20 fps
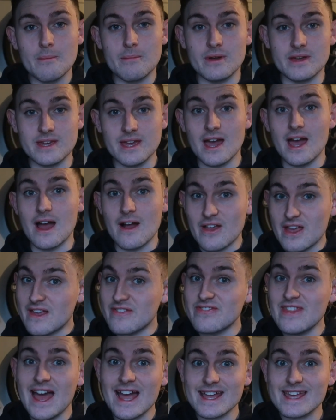But yeah,
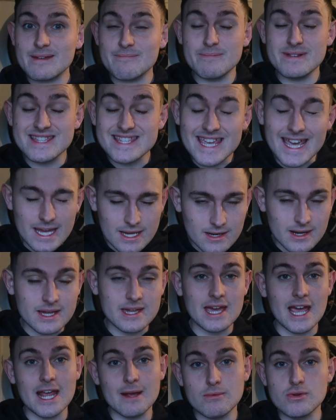in that particular
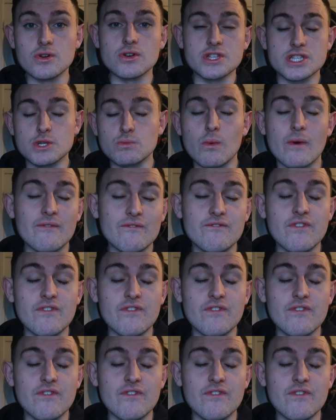game, Luton were